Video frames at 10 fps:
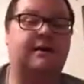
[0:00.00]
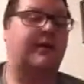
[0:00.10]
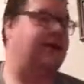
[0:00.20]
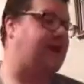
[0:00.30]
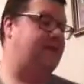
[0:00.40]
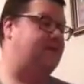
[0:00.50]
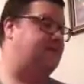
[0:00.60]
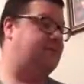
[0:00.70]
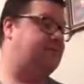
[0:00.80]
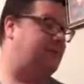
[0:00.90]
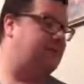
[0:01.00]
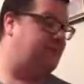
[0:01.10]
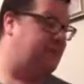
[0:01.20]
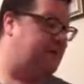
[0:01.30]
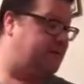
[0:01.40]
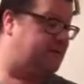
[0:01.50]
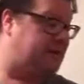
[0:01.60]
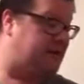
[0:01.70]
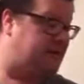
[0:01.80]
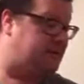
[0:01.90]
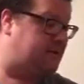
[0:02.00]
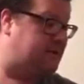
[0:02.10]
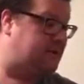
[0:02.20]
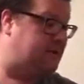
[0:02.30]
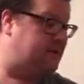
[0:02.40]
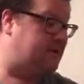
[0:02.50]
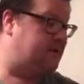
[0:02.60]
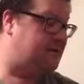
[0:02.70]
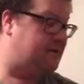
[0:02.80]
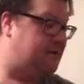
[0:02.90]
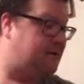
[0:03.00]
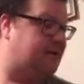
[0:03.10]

I can't do it that well. He